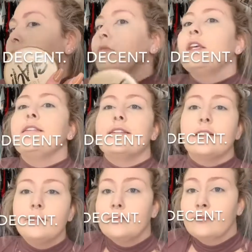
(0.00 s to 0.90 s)
Decent.
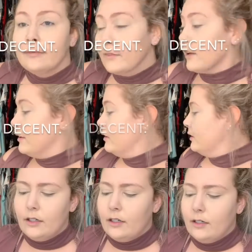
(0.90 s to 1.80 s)

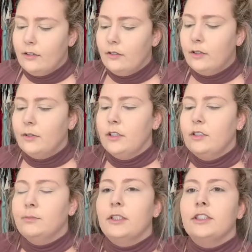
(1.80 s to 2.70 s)
I don't know where this
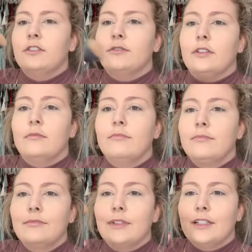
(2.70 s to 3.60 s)
brush is from.
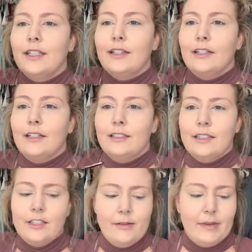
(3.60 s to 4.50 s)
I think I got it at
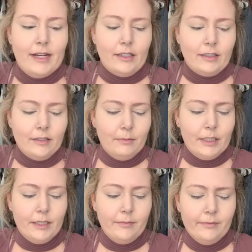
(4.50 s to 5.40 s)
TJ Maxx, but